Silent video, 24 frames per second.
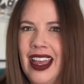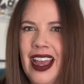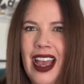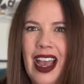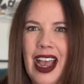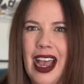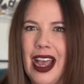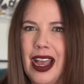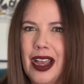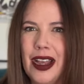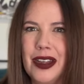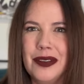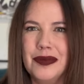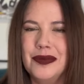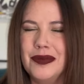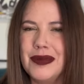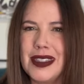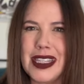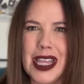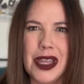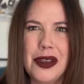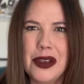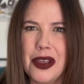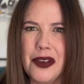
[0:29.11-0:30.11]
Um,
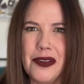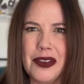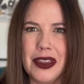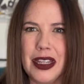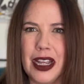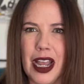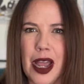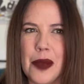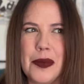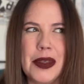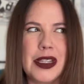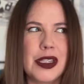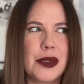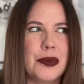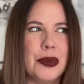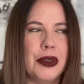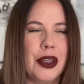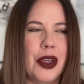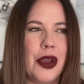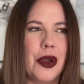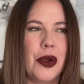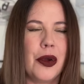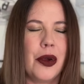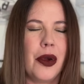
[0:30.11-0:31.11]
sound off in the comments
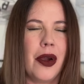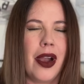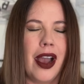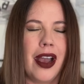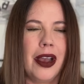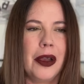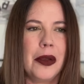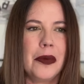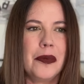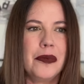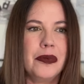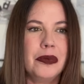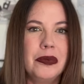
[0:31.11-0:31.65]
below. Um,